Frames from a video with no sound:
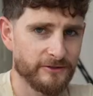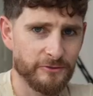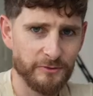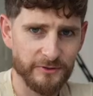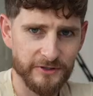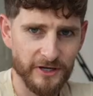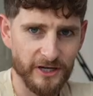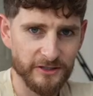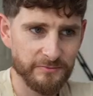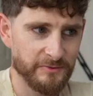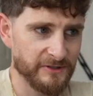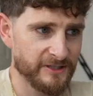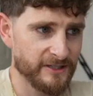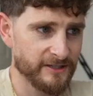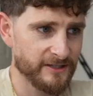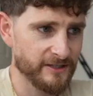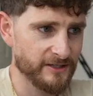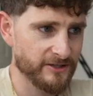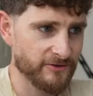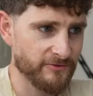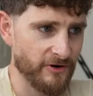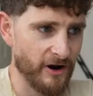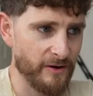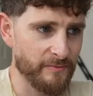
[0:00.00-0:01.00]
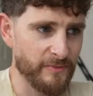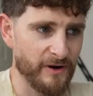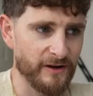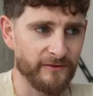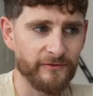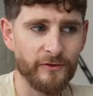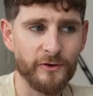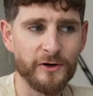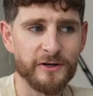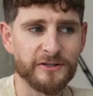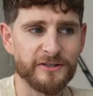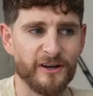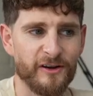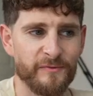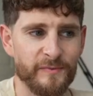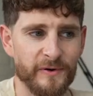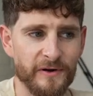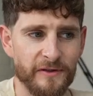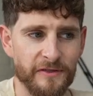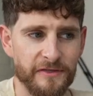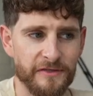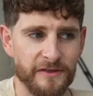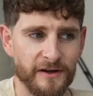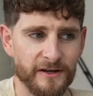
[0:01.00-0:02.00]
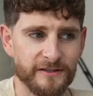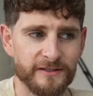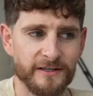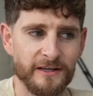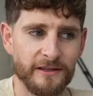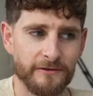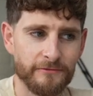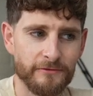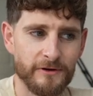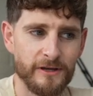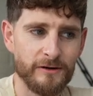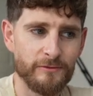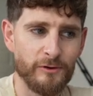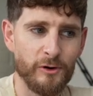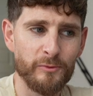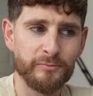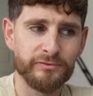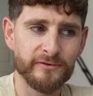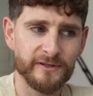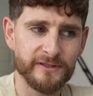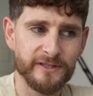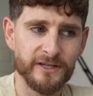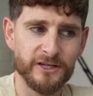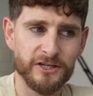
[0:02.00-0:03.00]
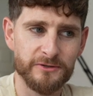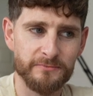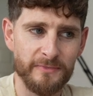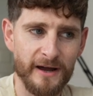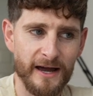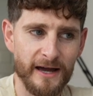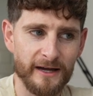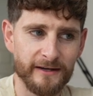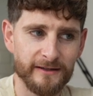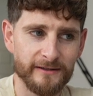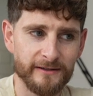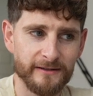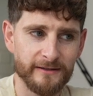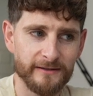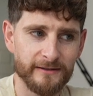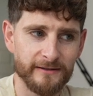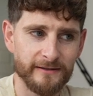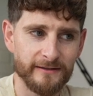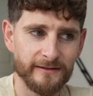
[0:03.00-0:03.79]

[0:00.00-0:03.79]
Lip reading: So it's asked me to describe my voice. I put 33-year-old British man